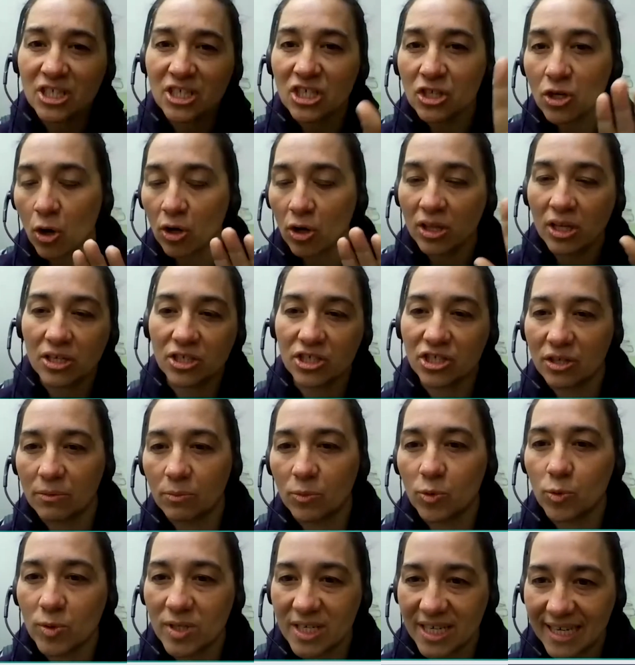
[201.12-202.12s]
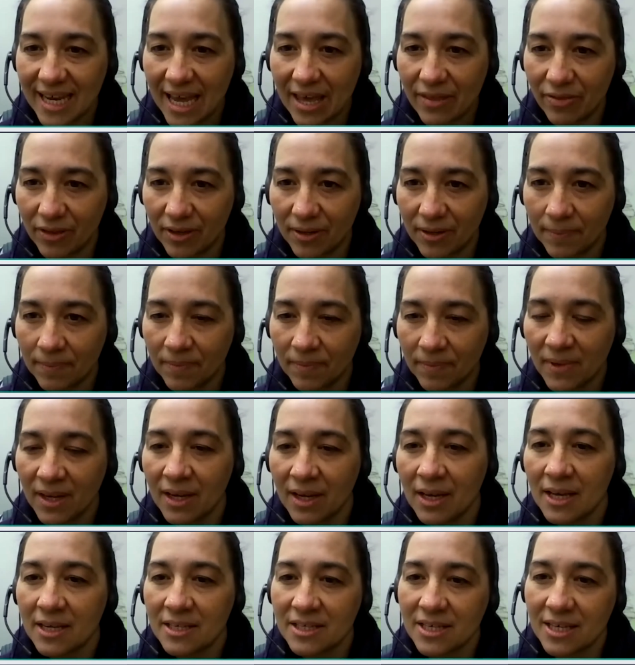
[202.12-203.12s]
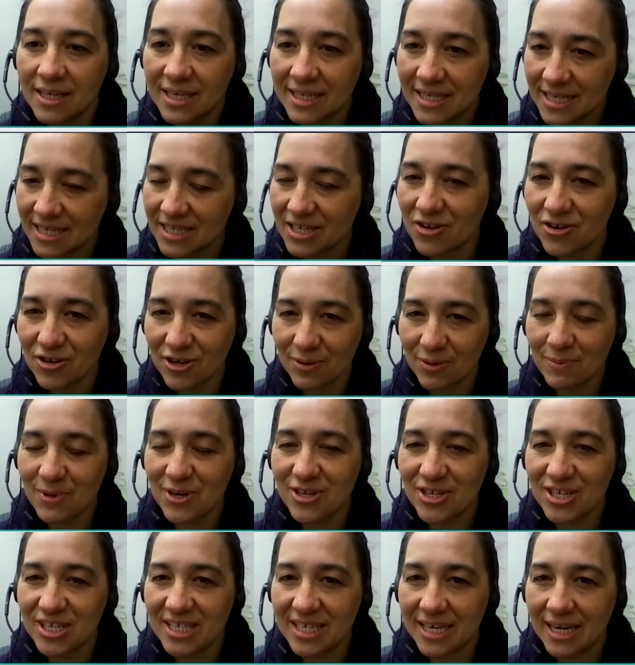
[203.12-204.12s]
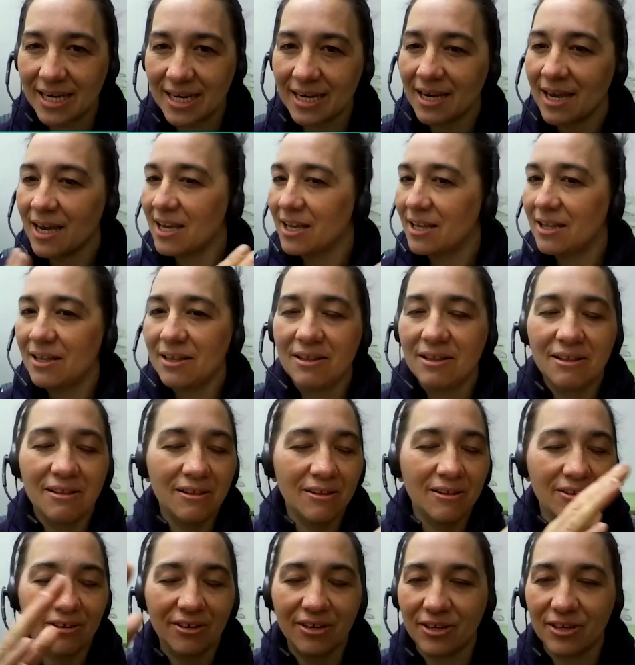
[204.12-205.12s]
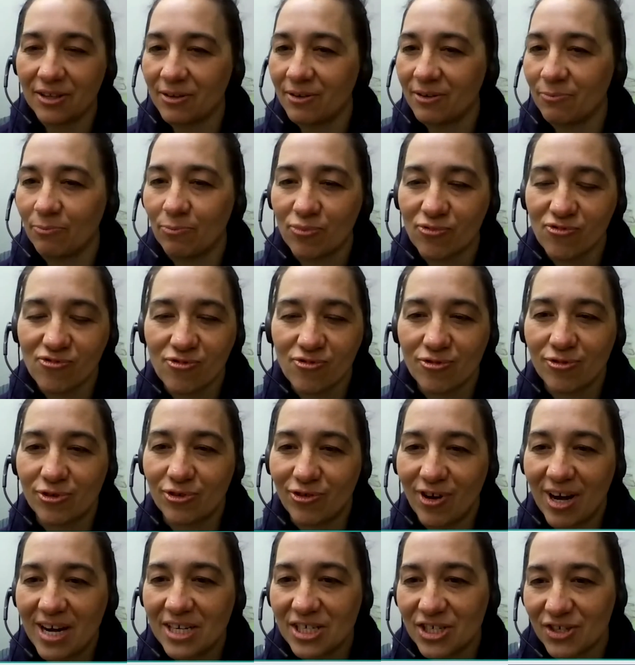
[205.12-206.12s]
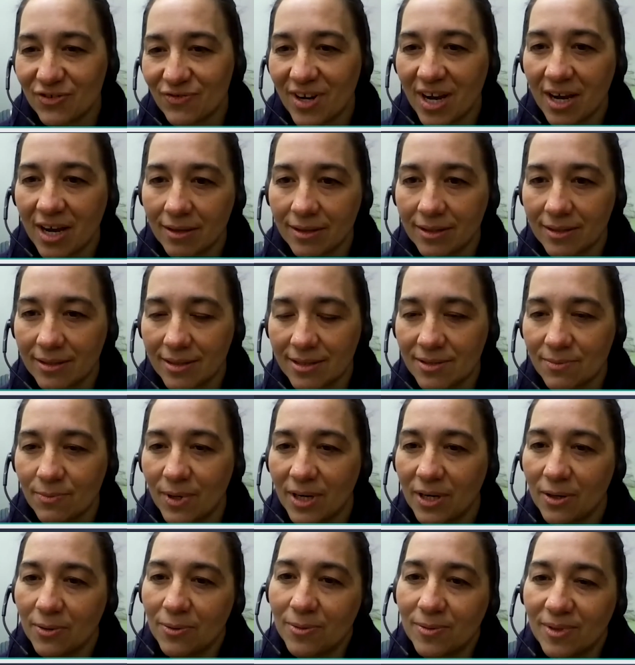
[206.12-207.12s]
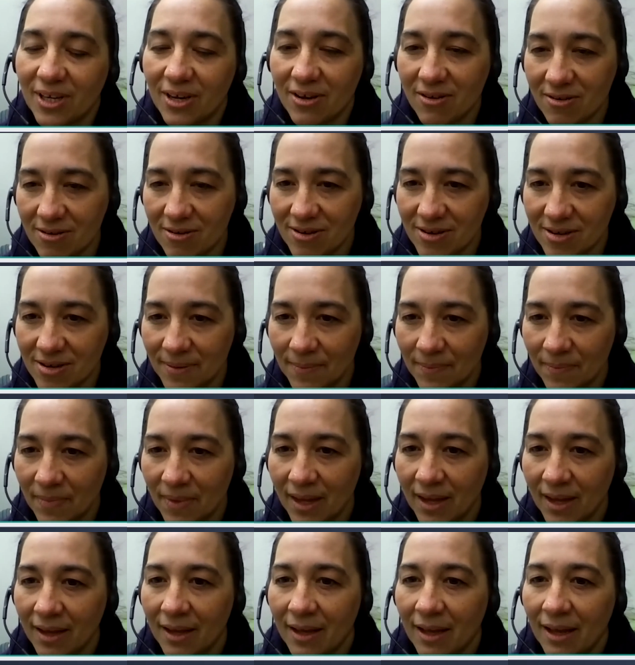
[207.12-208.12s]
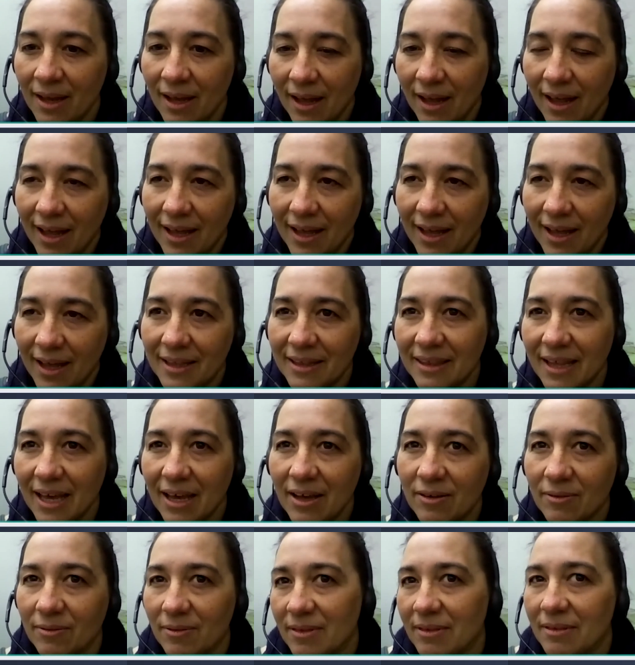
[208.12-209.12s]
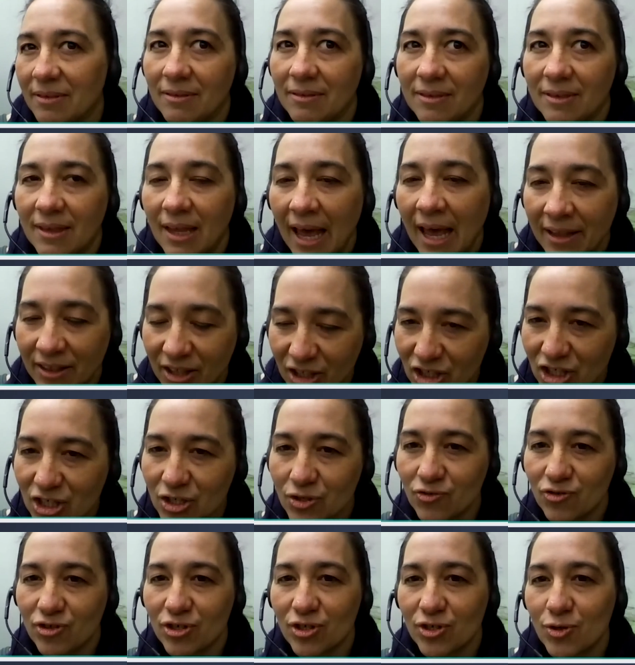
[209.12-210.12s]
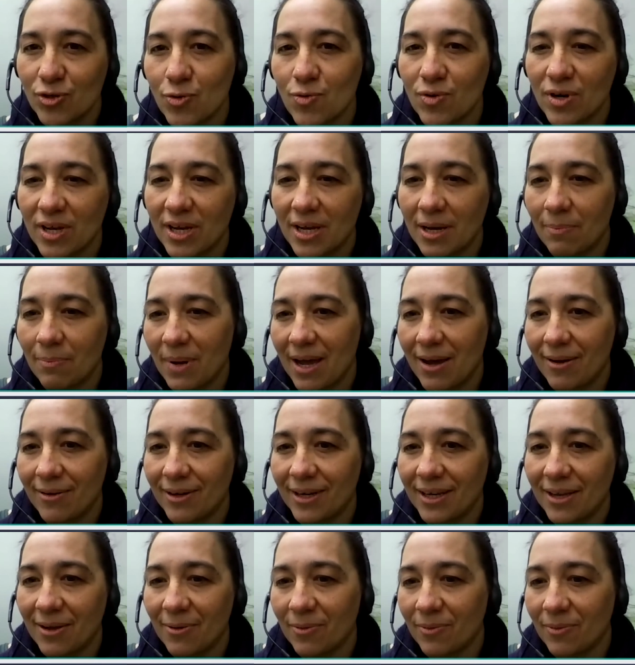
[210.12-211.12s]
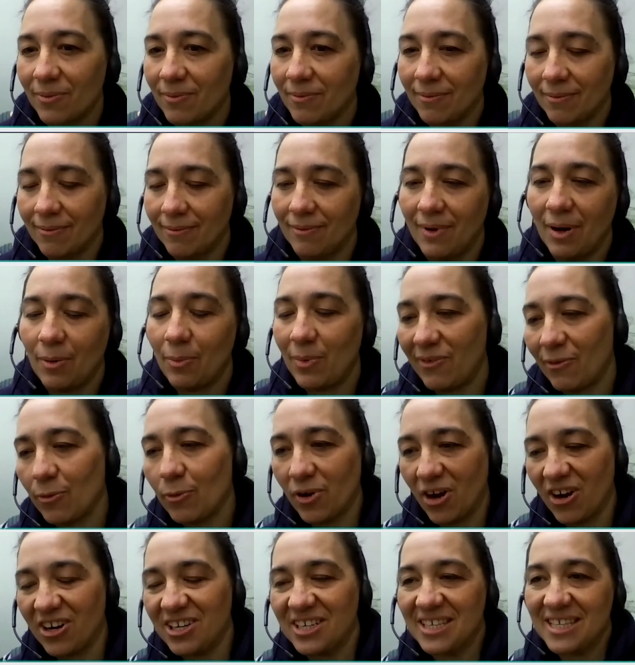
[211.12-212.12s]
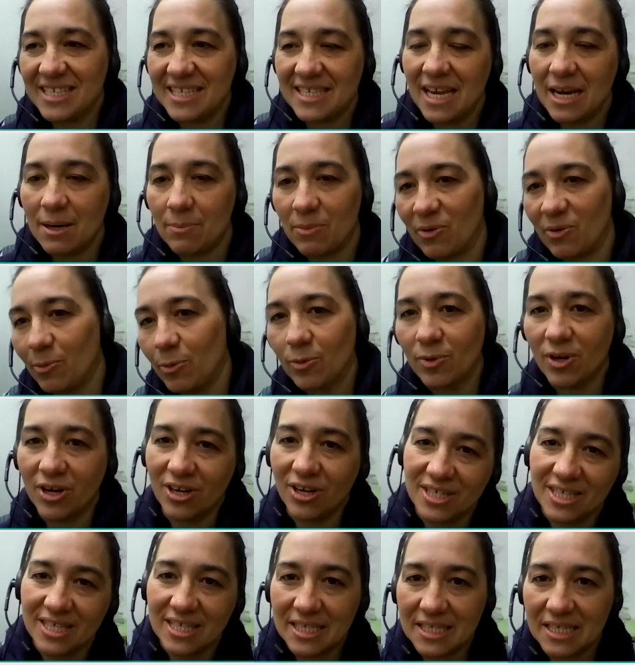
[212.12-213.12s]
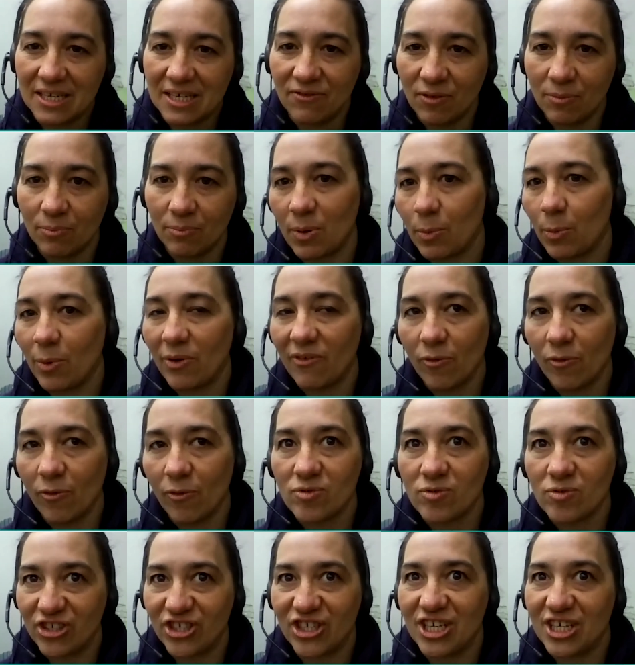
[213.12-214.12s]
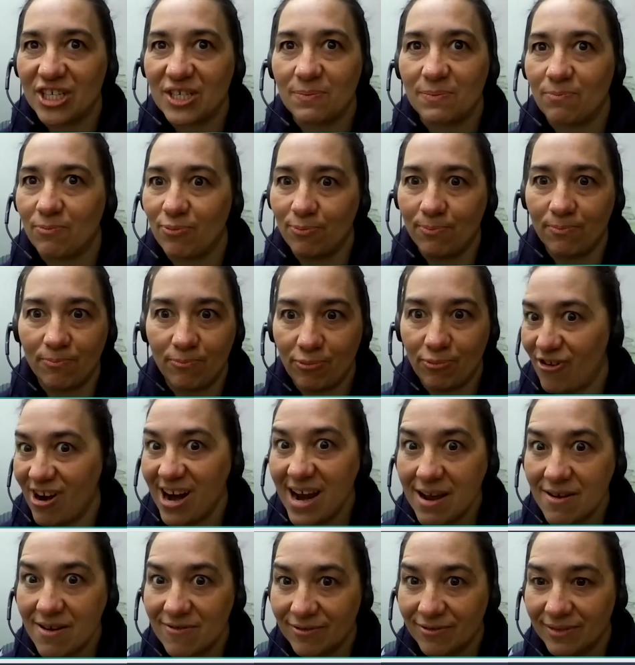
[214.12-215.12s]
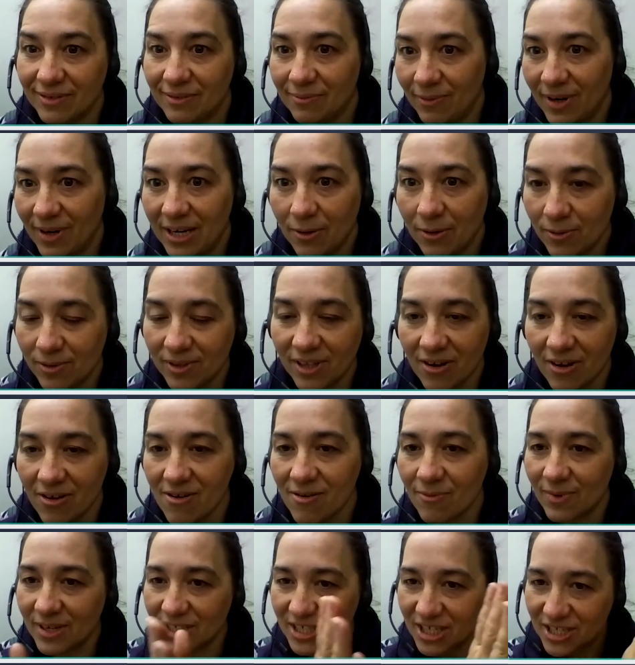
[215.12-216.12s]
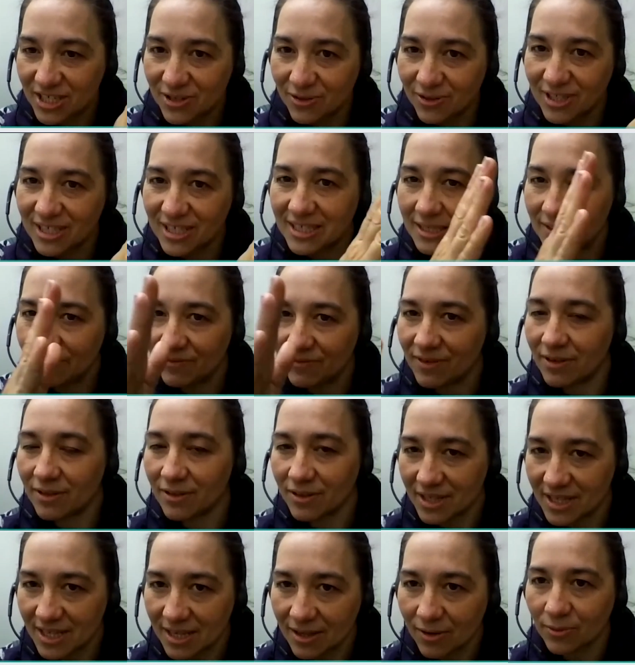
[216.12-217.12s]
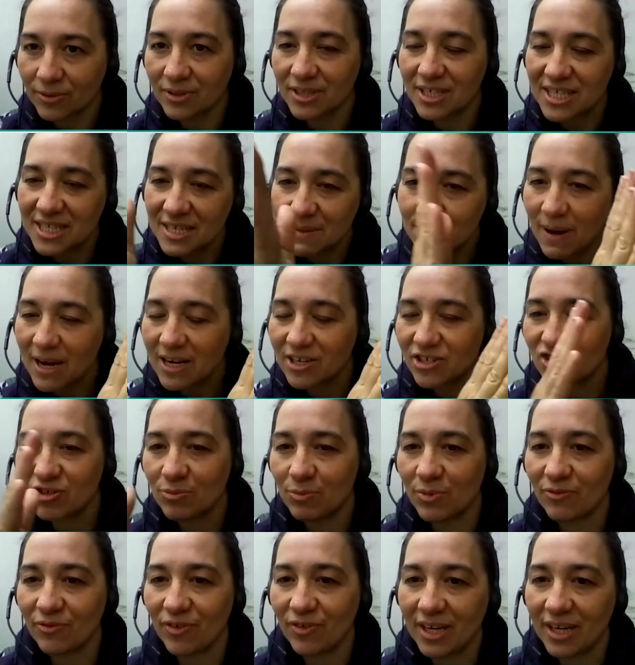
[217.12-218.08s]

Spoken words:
collaged them all together. So this is our community. Look at the broad range of colours we all are. And that had the children talking about, well, we're all kind of the same, but we're all kind of different, but we're all just brown. We all are. We're just along the spectrum of it.